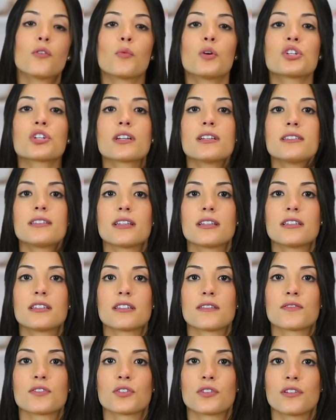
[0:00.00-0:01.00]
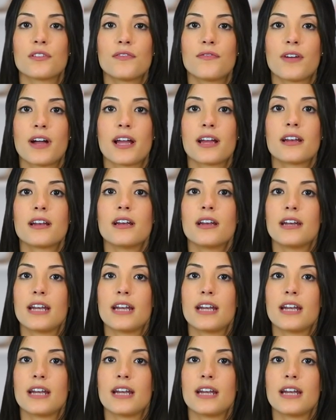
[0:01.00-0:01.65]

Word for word: which consists of certified